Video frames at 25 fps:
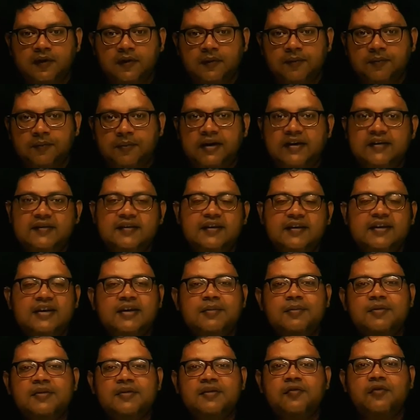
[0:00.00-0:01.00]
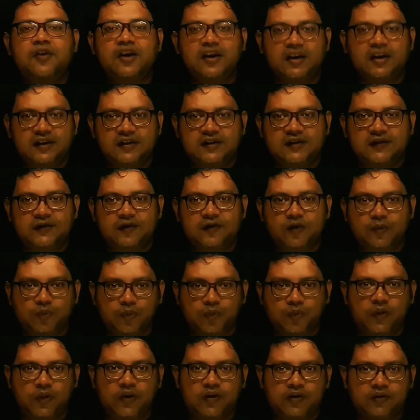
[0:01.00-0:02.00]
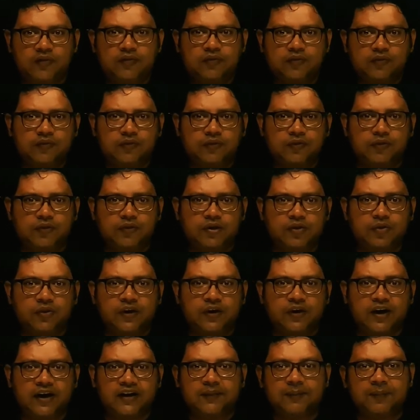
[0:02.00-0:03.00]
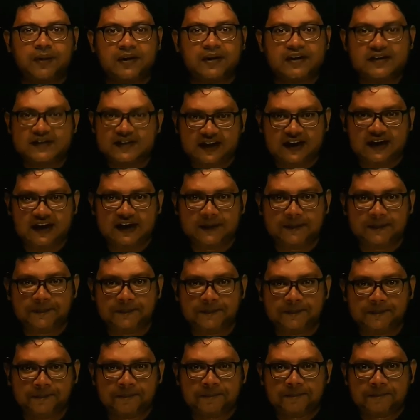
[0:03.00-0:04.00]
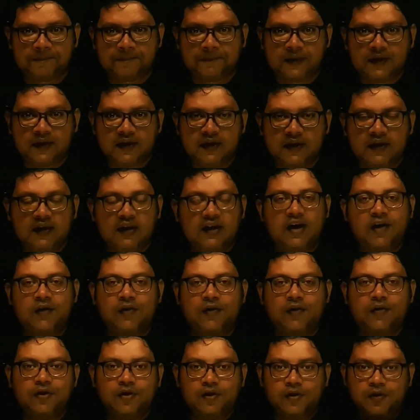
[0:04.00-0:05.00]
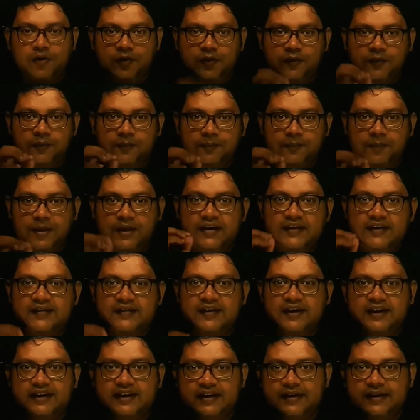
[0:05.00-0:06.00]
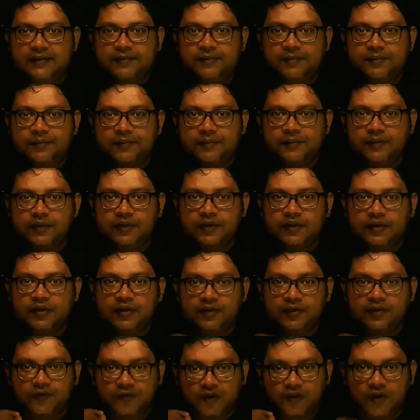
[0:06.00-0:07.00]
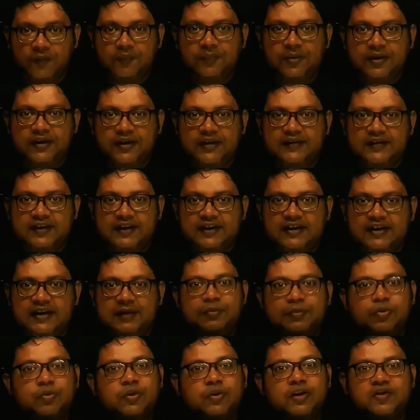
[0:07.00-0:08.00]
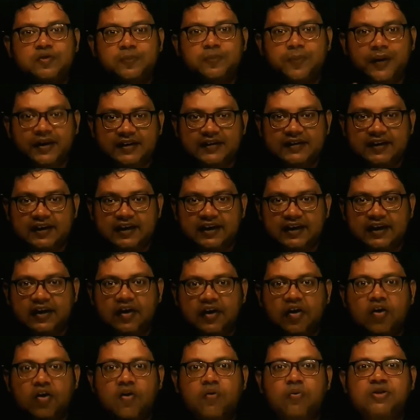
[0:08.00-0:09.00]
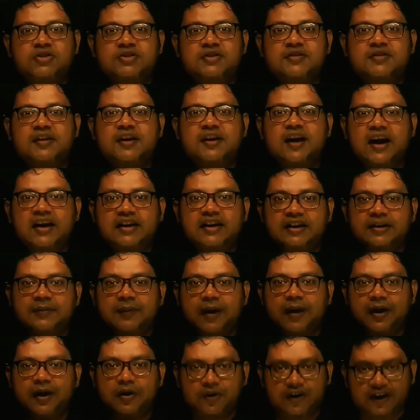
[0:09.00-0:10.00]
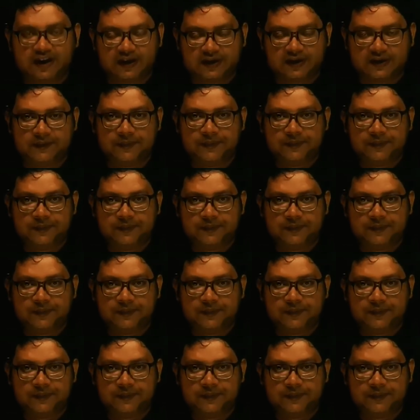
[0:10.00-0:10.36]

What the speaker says: Penicillium is a fungus from where you get penicillin. Now, from penicillium you get penicillin, which is an antibiotic.